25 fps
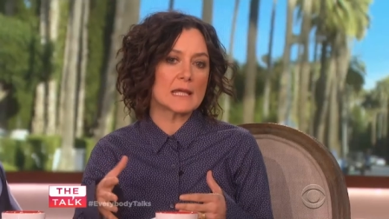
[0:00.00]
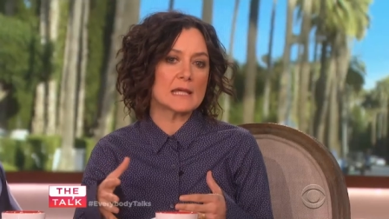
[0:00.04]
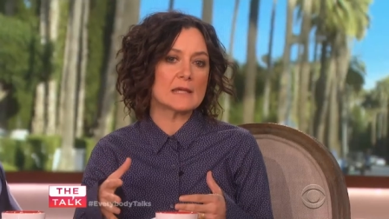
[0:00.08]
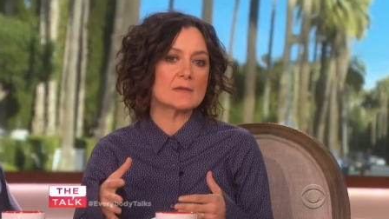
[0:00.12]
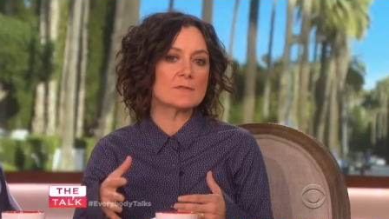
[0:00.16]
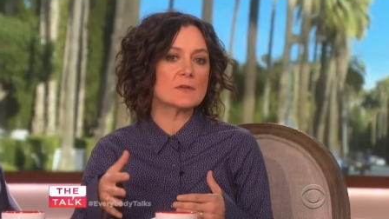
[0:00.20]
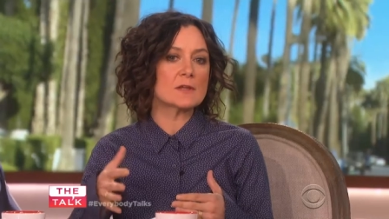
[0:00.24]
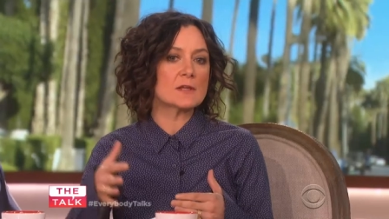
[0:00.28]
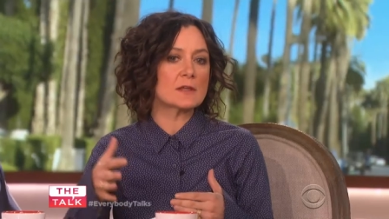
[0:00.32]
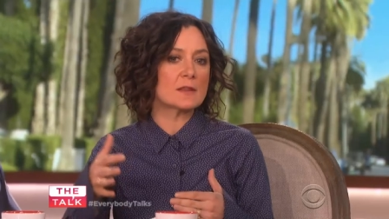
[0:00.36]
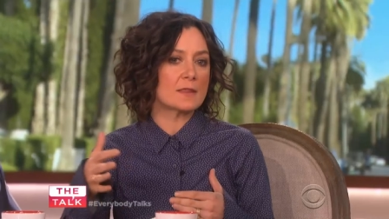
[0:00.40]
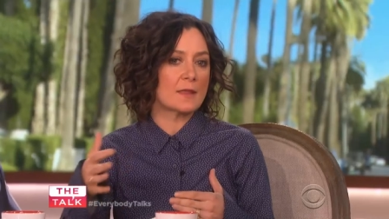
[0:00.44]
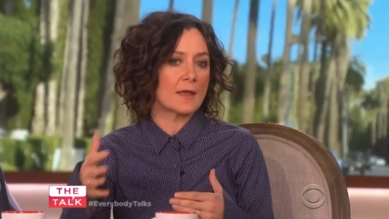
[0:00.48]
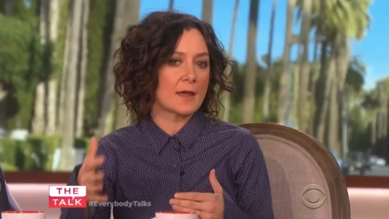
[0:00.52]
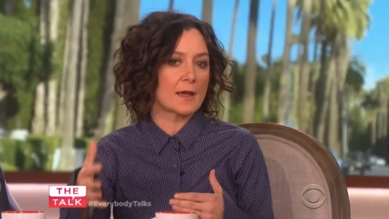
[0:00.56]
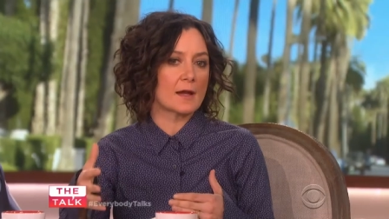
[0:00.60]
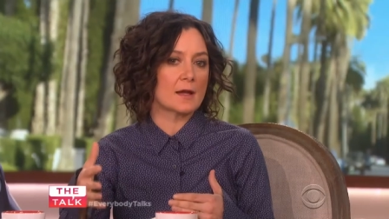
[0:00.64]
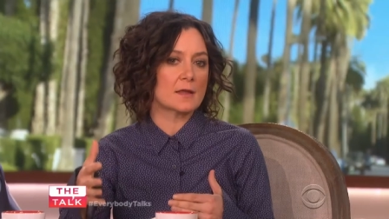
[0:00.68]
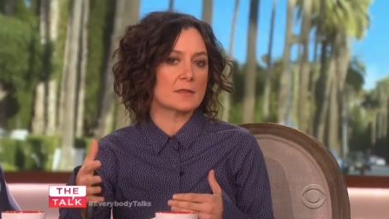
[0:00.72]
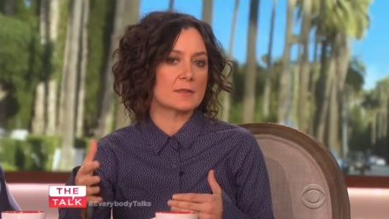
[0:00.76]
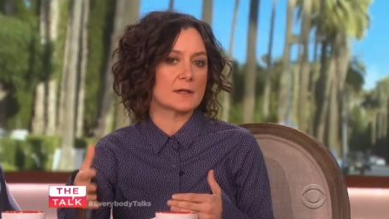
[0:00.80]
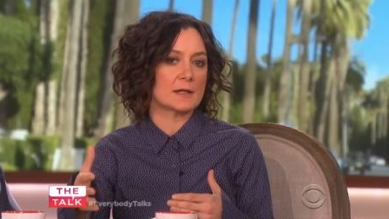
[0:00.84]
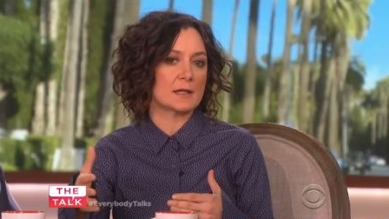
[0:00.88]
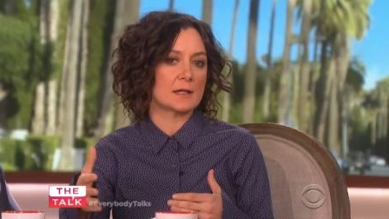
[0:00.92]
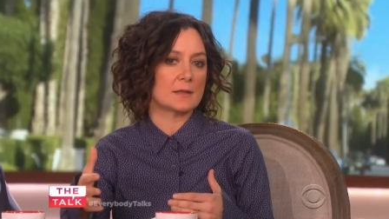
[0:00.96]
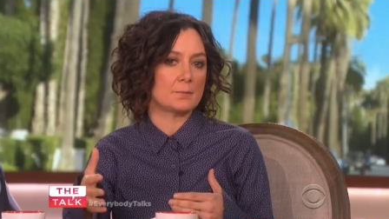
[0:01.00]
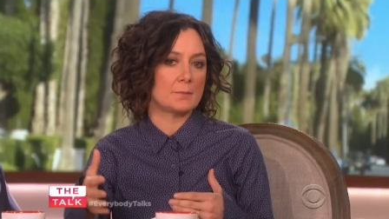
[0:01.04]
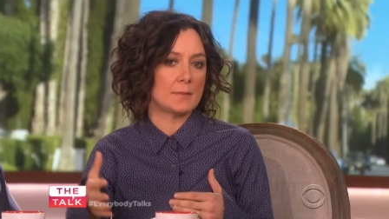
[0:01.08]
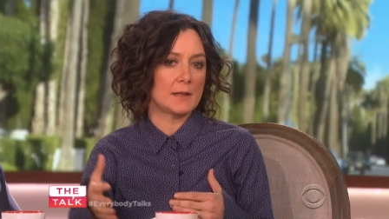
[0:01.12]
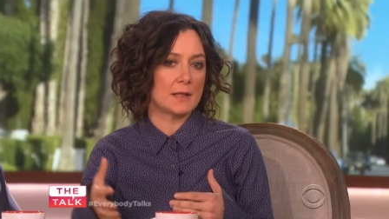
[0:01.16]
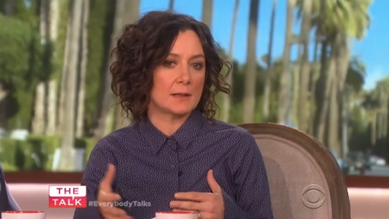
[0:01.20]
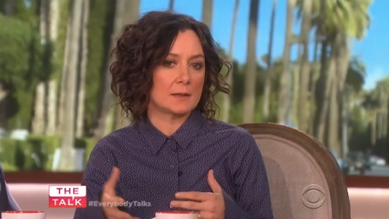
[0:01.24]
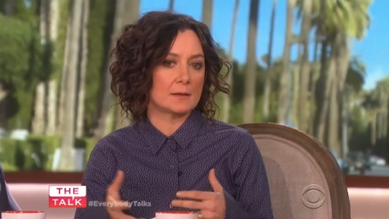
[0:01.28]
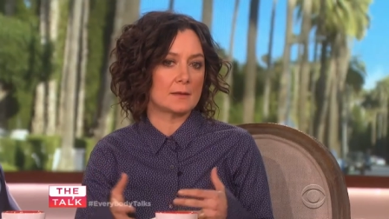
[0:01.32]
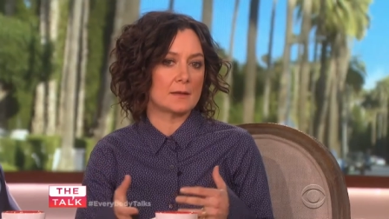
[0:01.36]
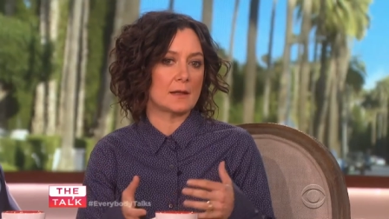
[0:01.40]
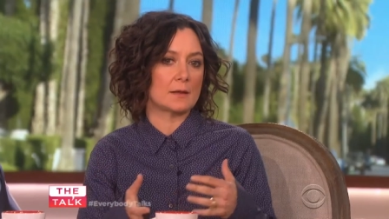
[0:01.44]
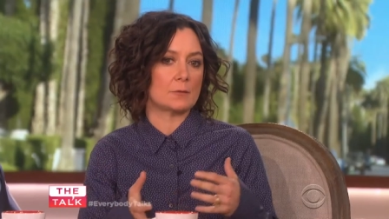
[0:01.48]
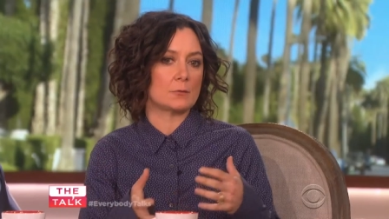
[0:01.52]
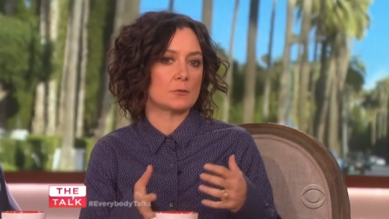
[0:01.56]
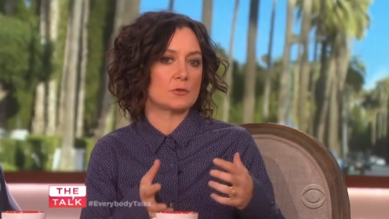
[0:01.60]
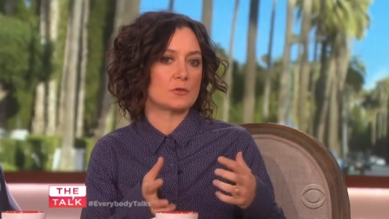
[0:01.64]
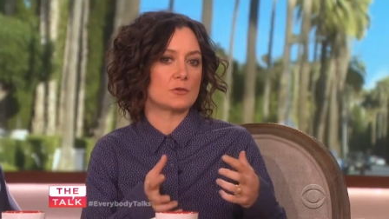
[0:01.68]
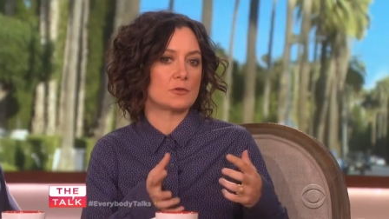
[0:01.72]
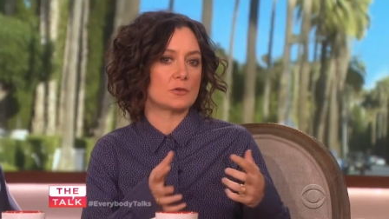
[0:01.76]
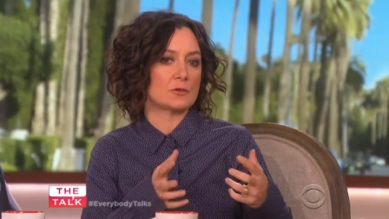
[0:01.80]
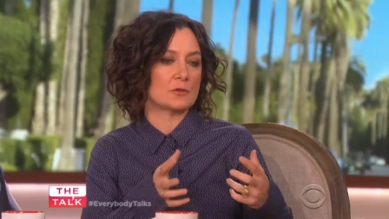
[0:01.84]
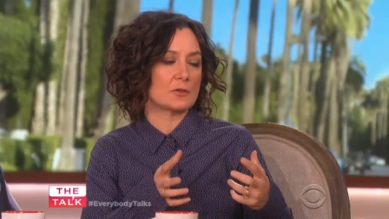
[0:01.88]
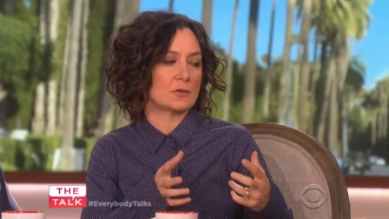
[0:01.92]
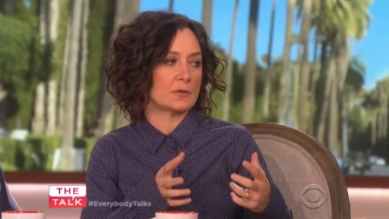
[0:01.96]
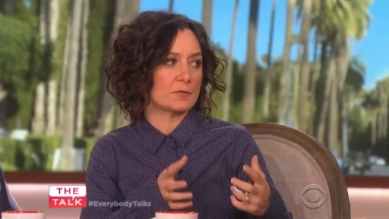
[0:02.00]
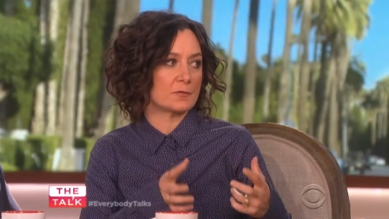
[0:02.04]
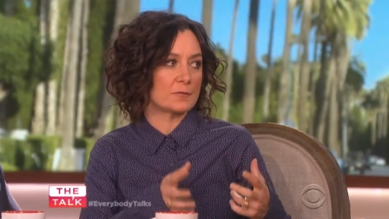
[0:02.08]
even they, I think, admitted that it was just the